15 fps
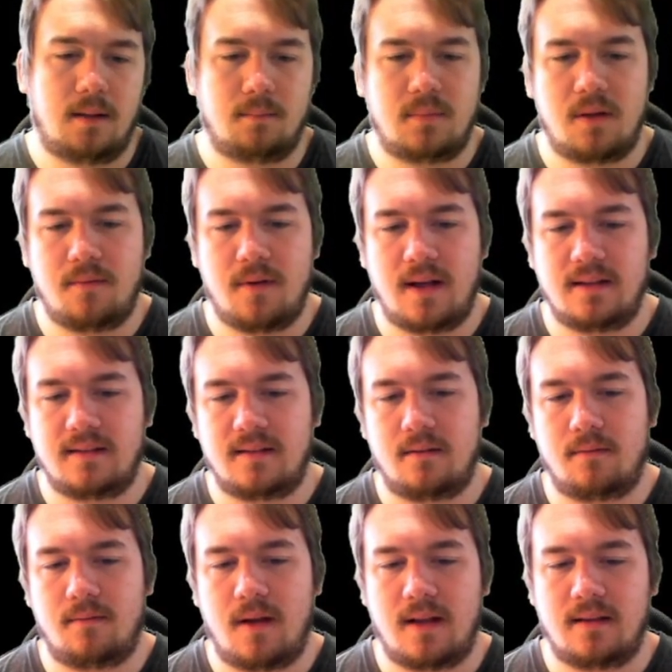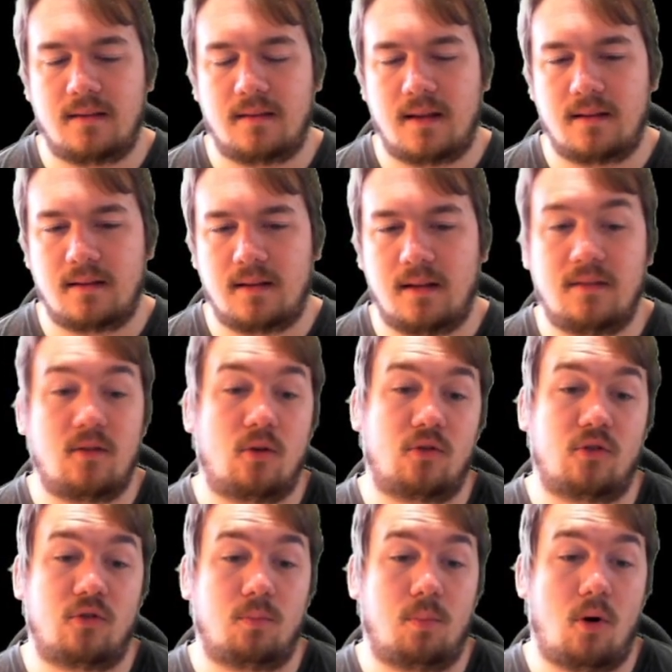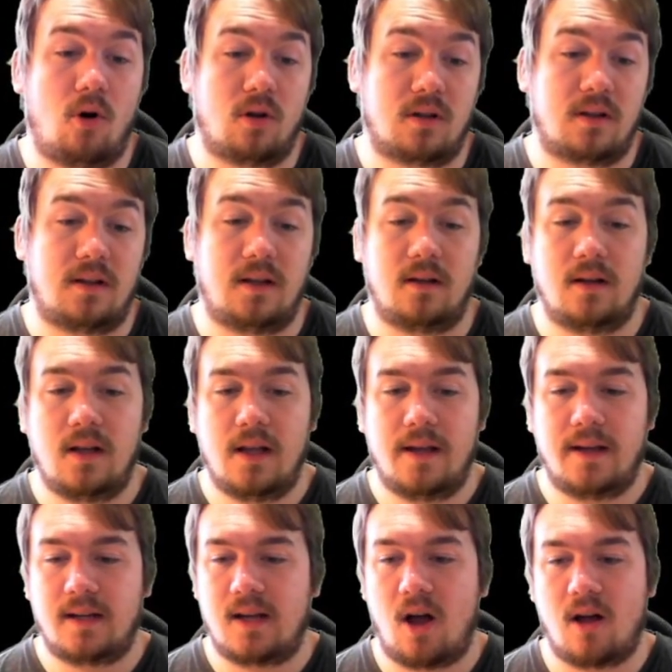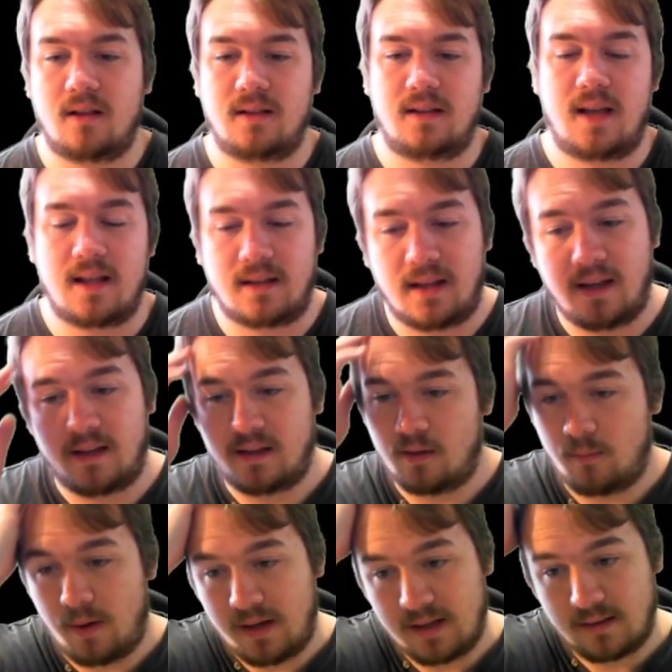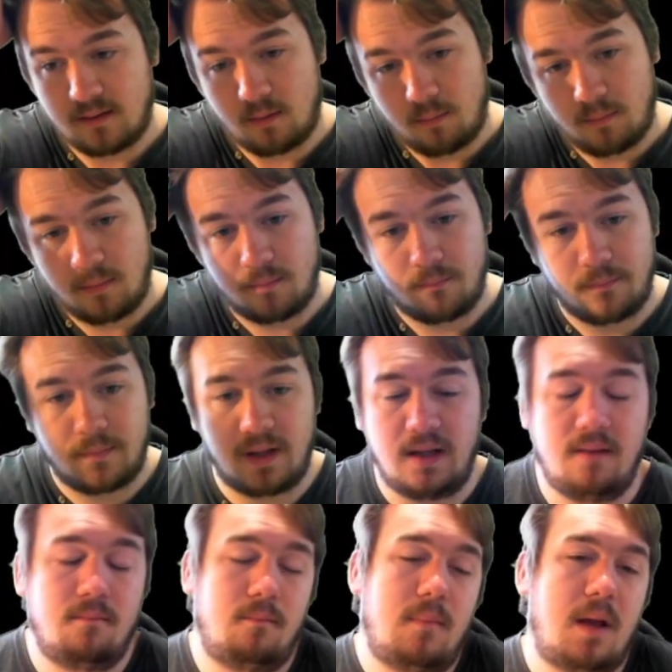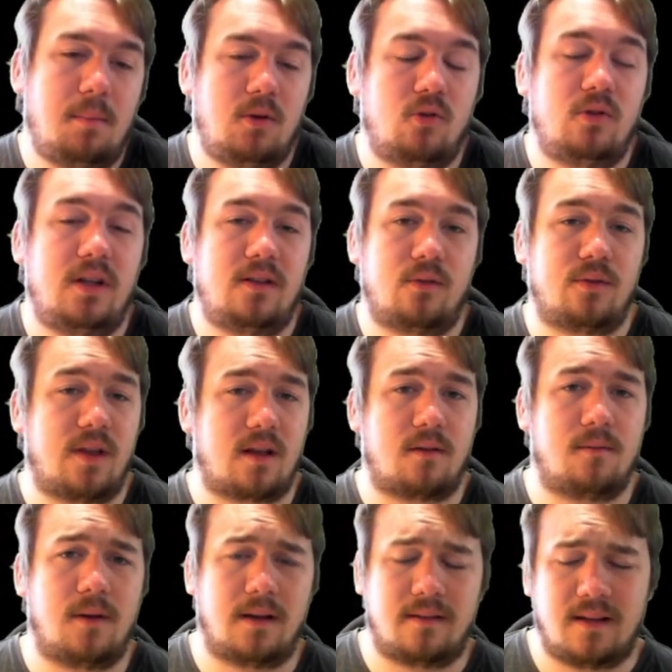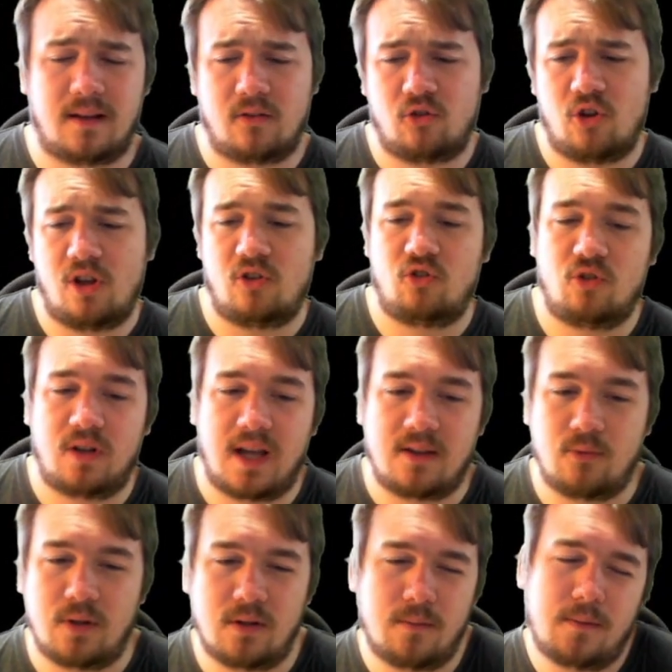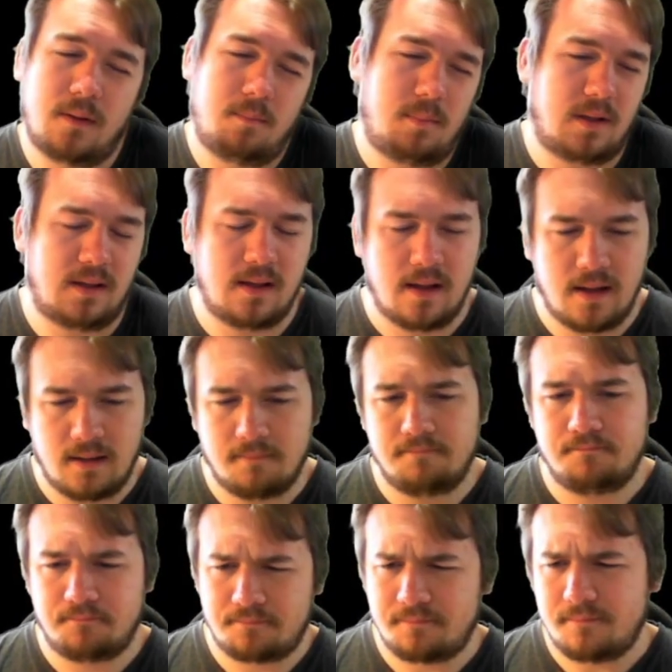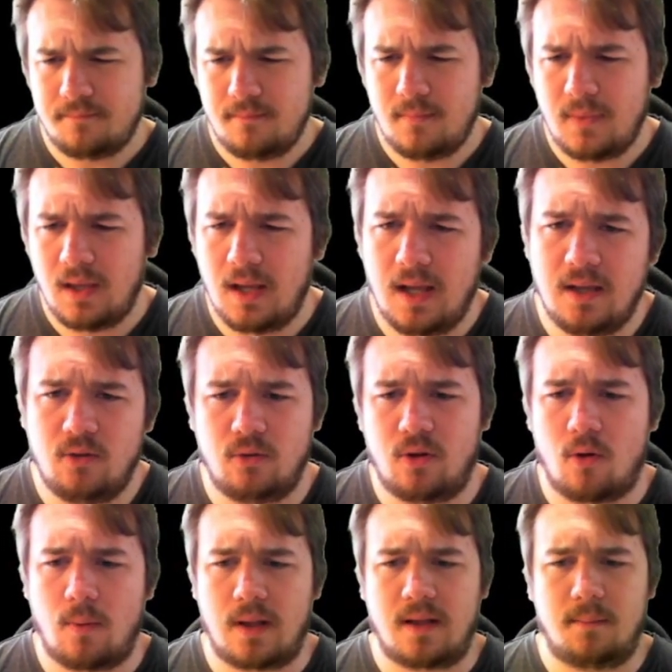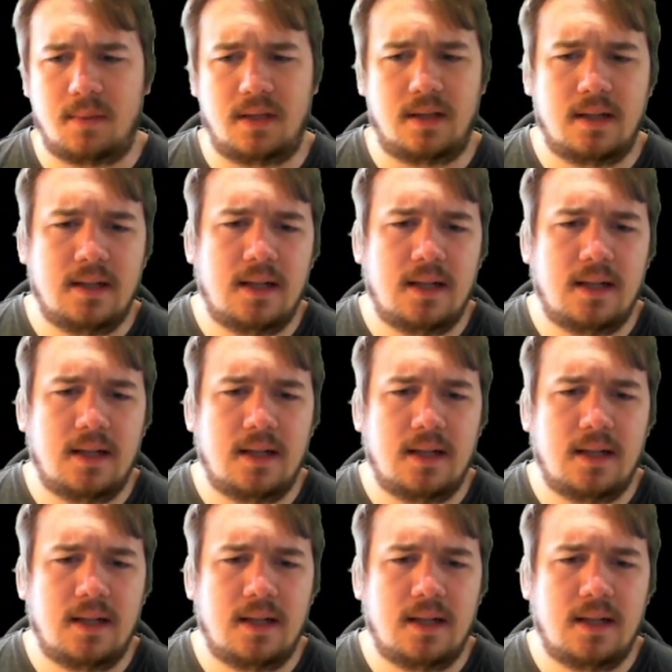Defense, and is also supported here. Can't get kicked away at some... Maybe you need to sacrifice the exchange to get rid of it, but you know what I mean.